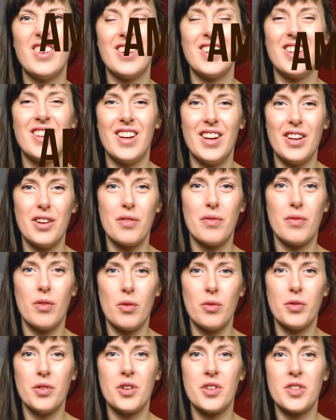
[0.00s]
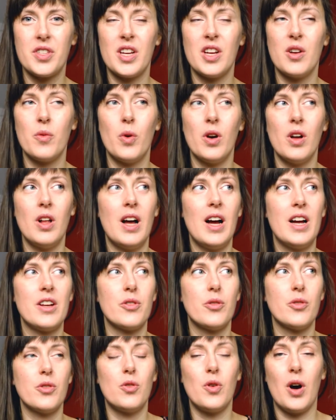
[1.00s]
a lot of owners say, well, I
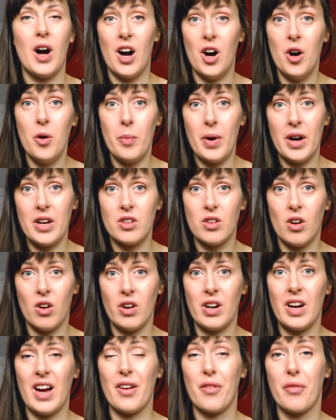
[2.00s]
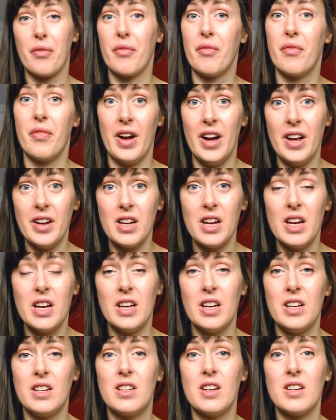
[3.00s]
don't know how my dog got fat.
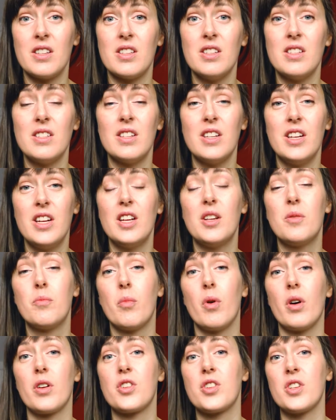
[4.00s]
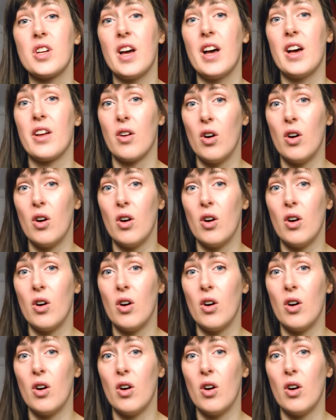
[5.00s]
He doesn't eat much at